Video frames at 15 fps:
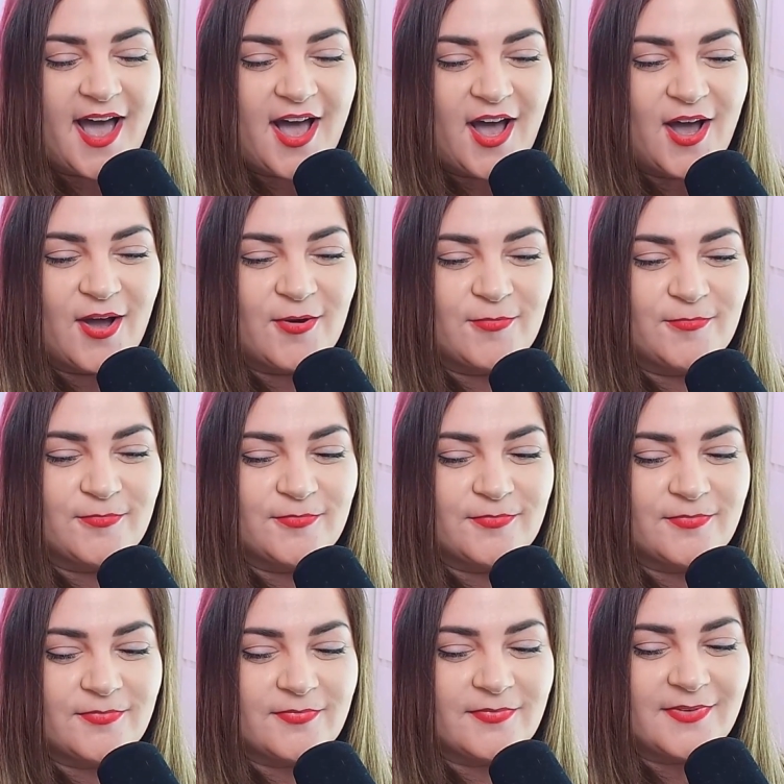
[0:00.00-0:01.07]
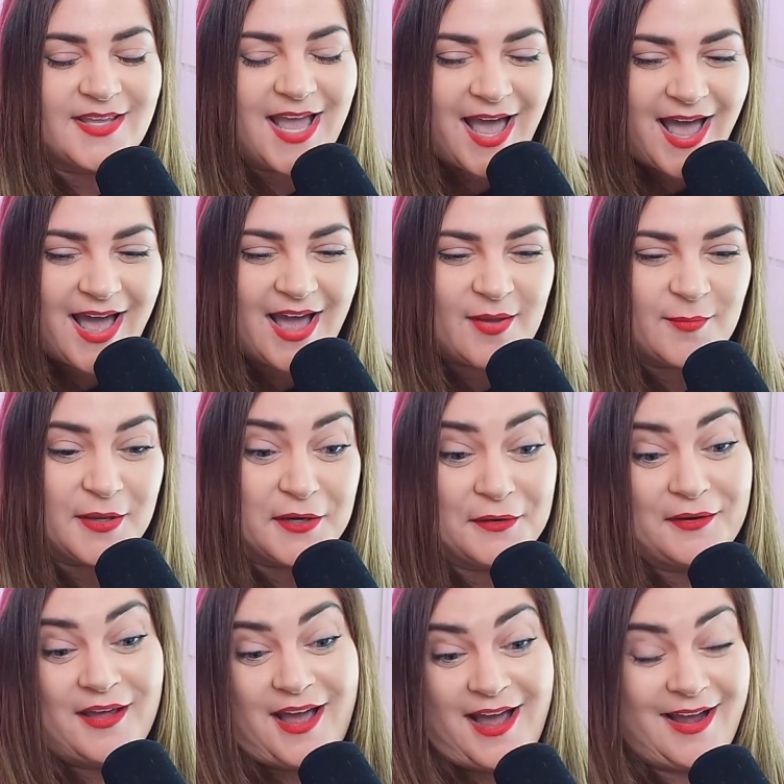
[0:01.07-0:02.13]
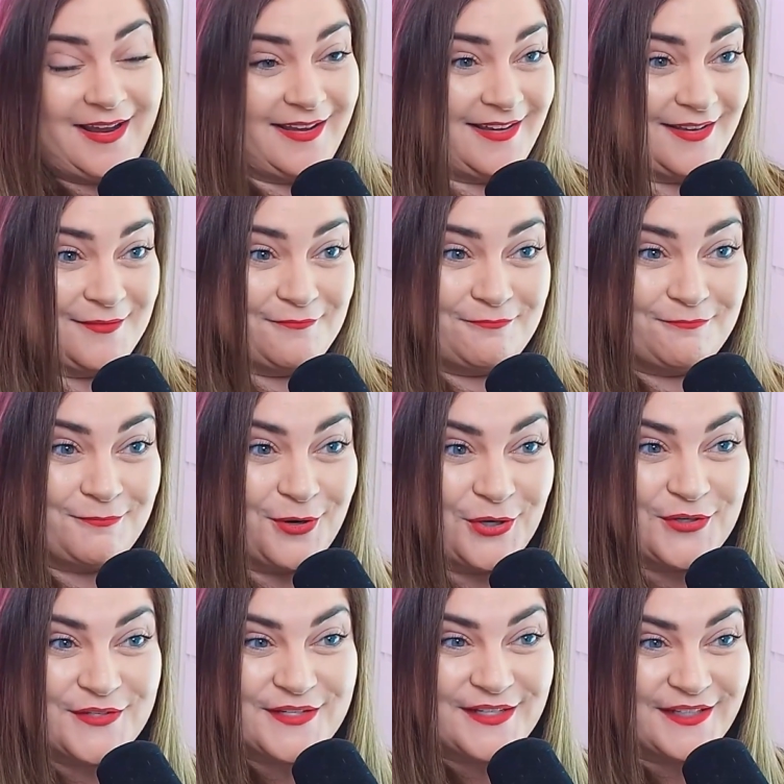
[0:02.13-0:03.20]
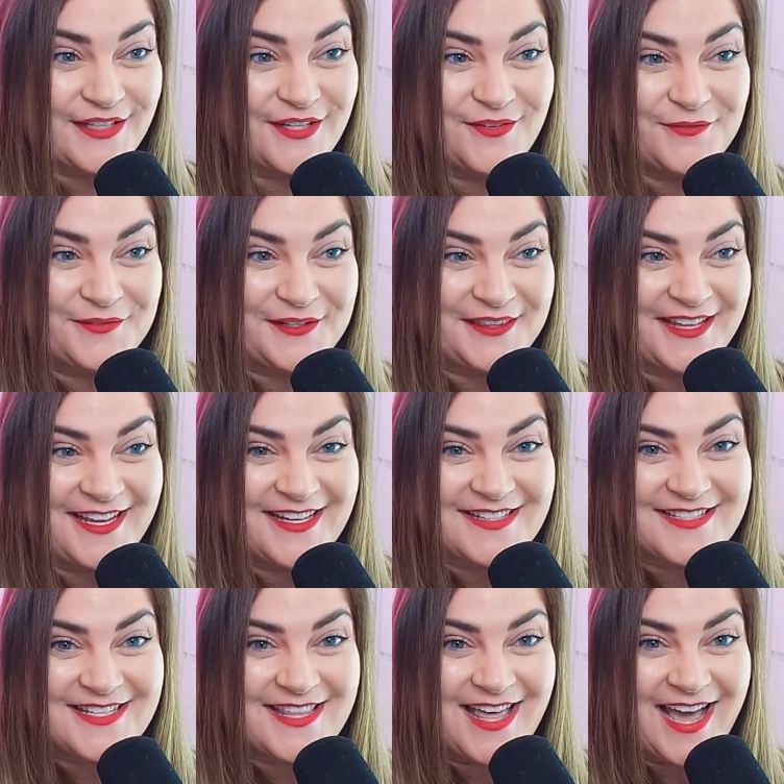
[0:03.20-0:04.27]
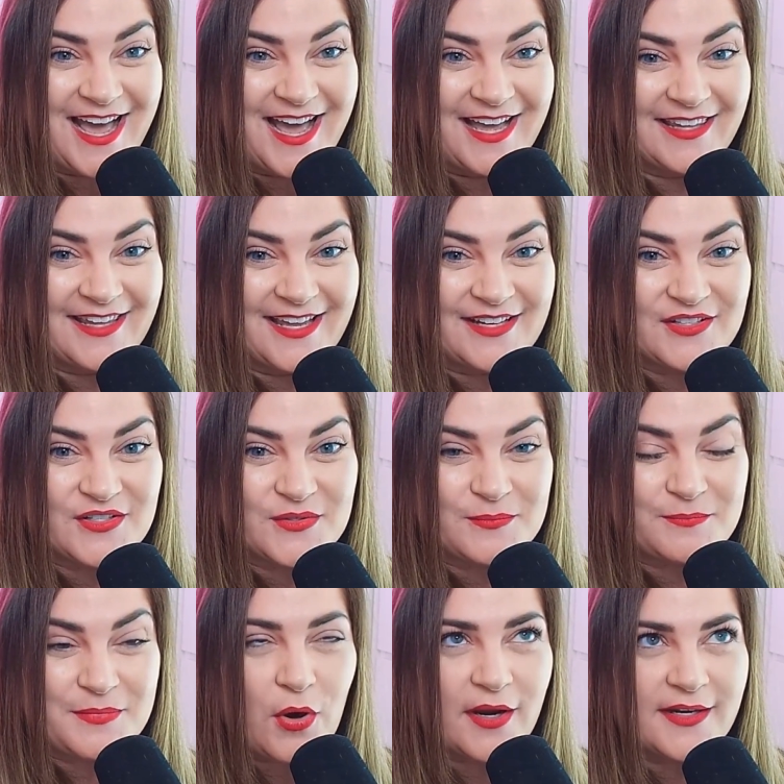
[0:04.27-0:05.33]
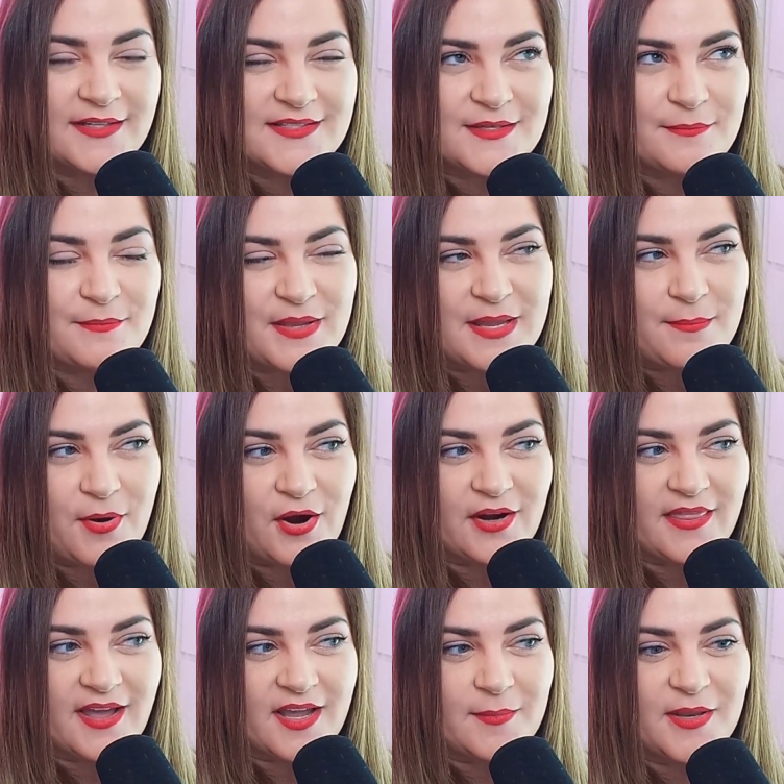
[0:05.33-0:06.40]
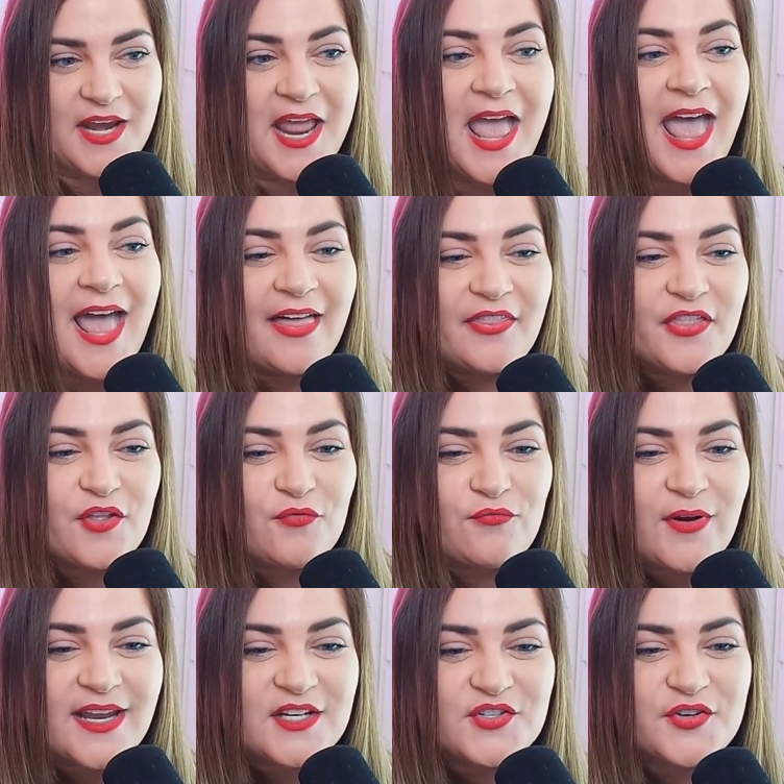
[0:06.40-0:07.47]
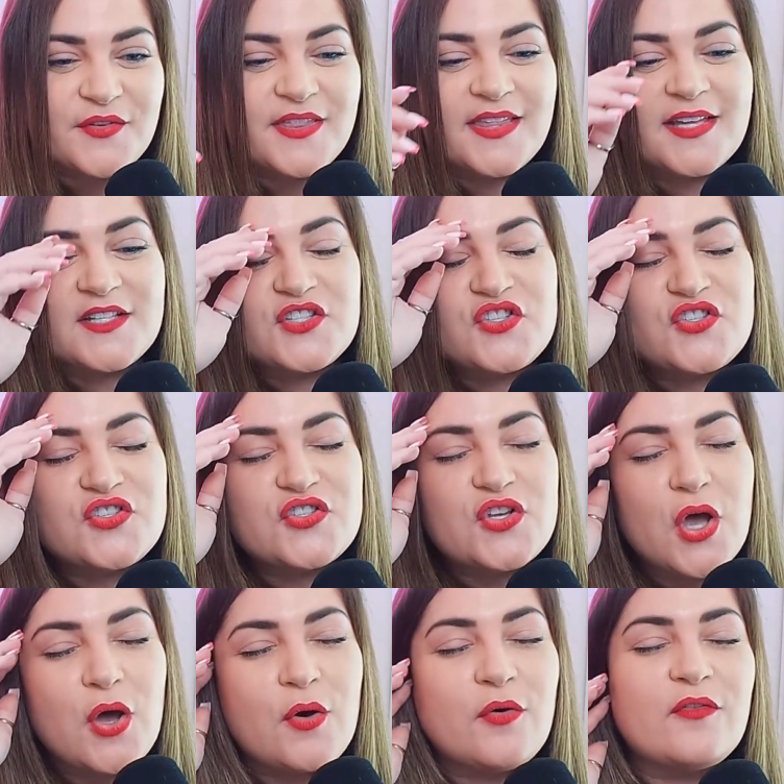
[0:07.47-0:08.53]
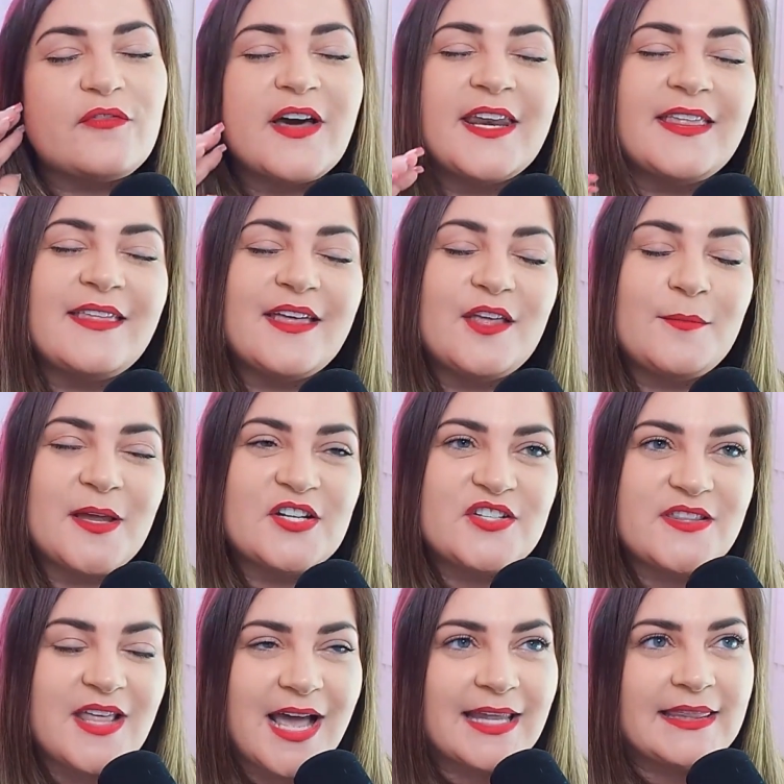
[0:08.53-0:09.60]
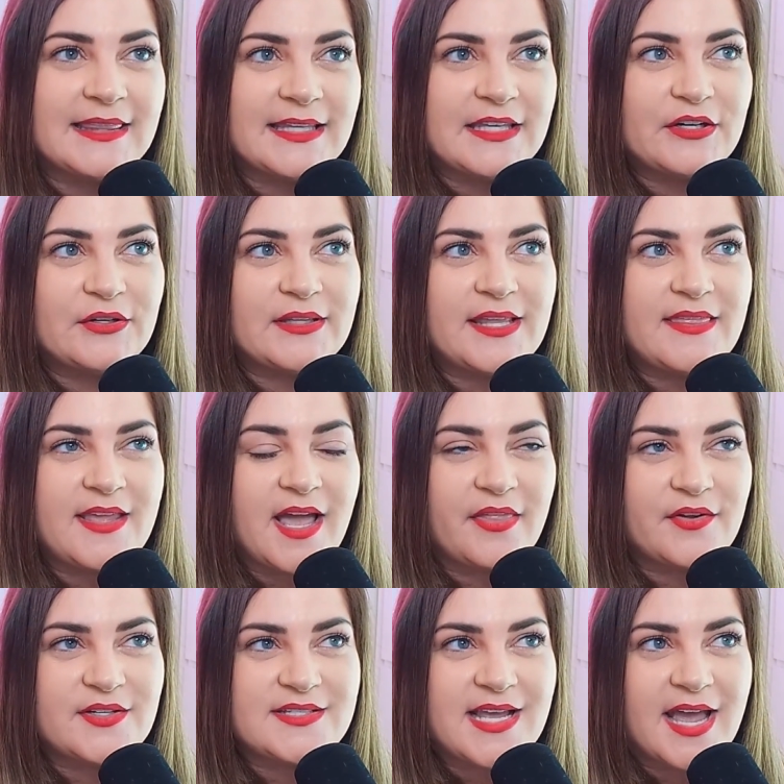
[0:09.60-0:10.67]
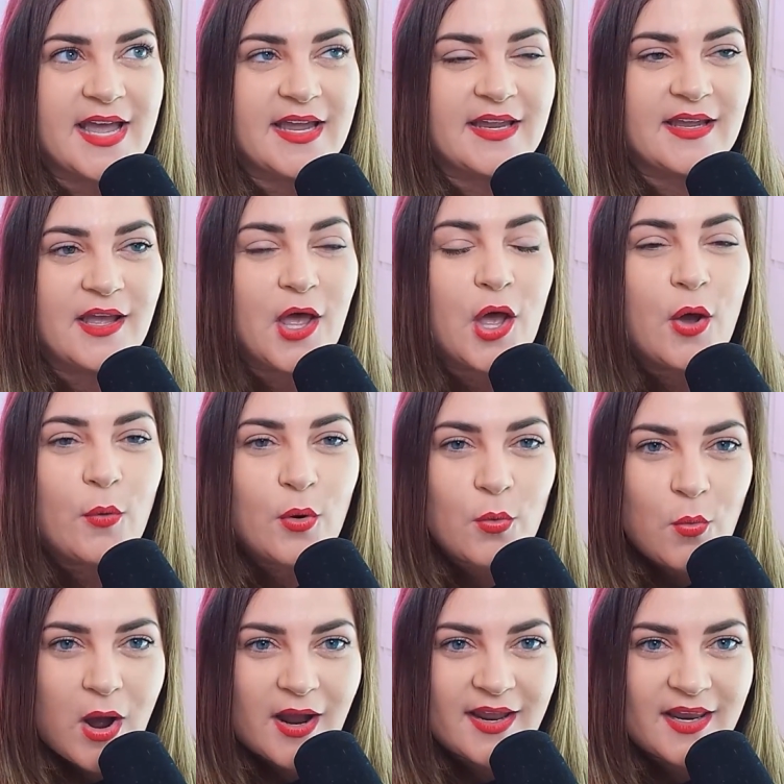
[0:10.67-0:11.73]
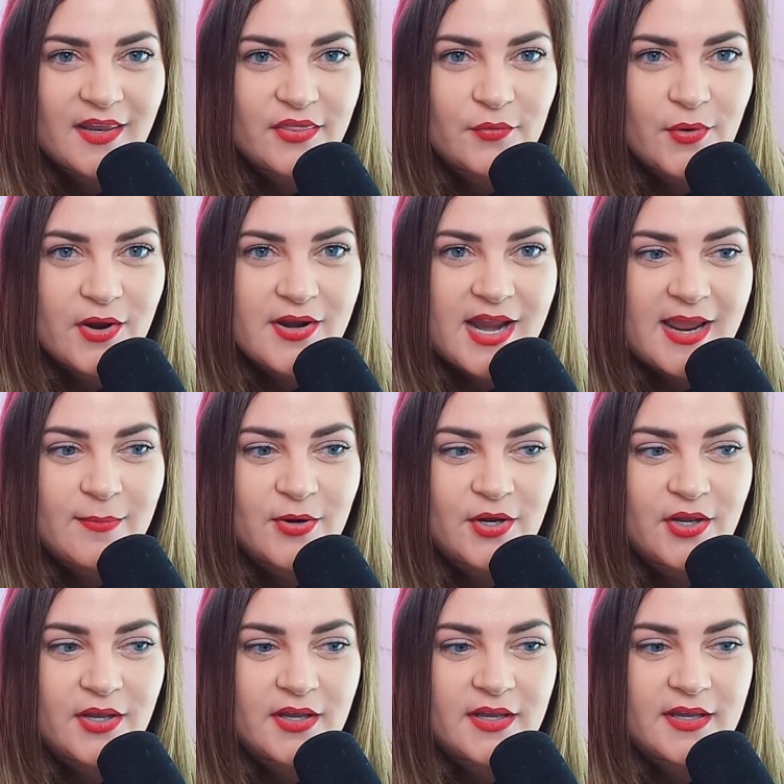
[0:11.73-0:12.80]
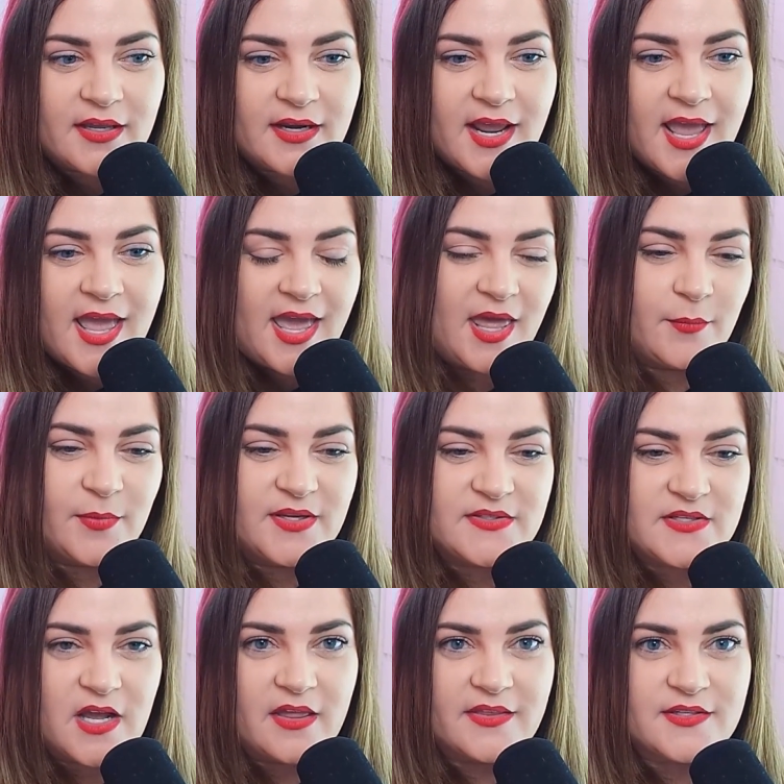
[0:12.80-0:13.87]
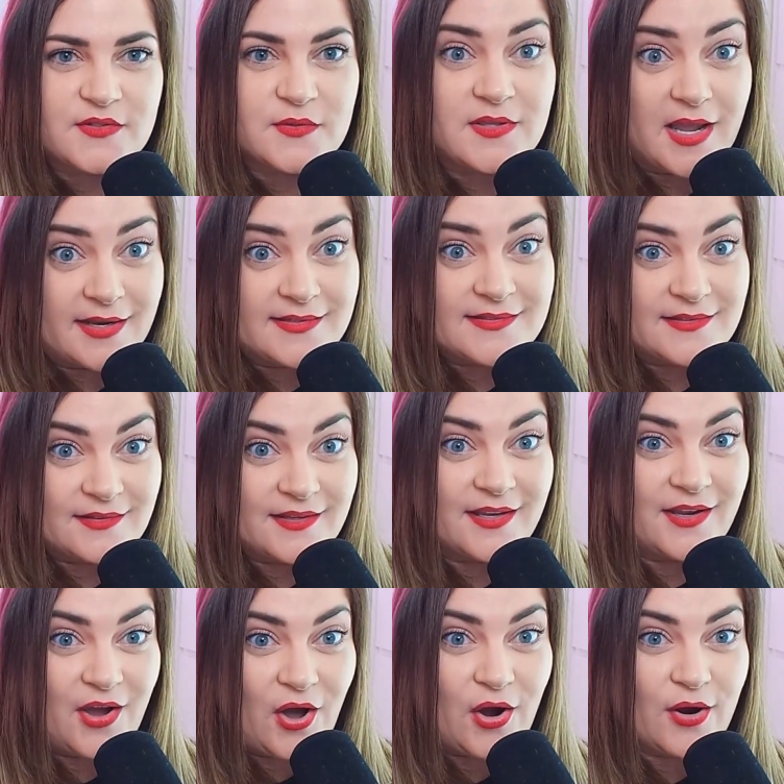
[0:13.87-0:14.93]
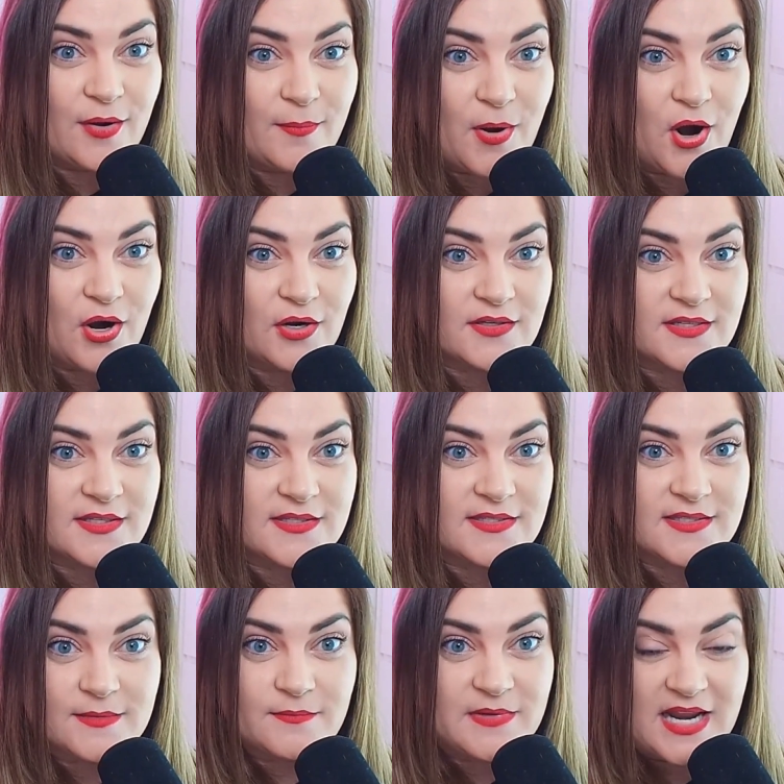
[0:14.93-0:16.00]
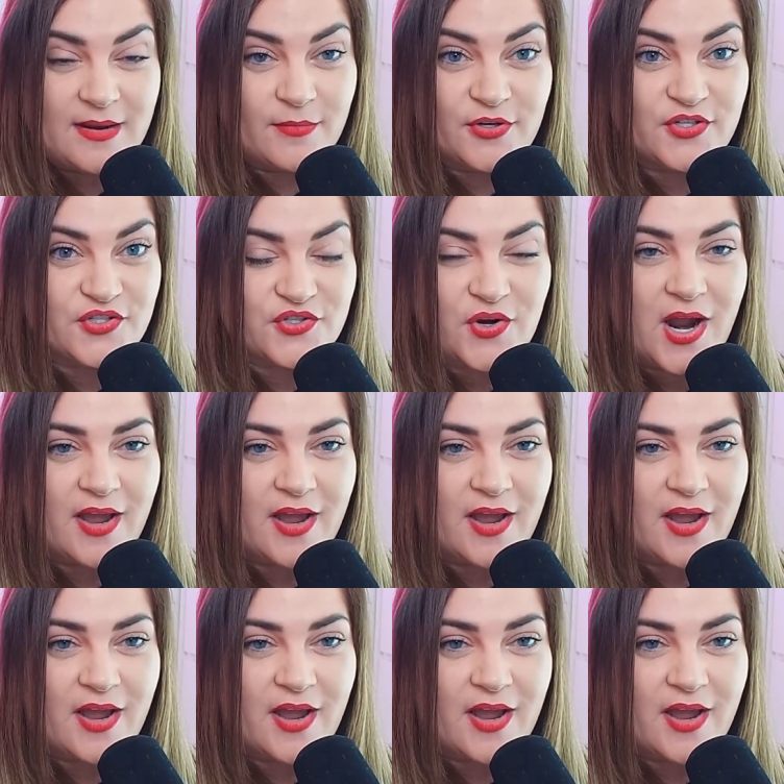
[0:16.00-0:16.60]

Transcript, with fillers: um, yeah, I mean, I can personally relate to that, like just wanting to be part of that community. And the ranger, I think that's so funny that you mentioned that. Literally the other day, we're walking through our neighborhood and we saw this nice looking car parked in some neighbor's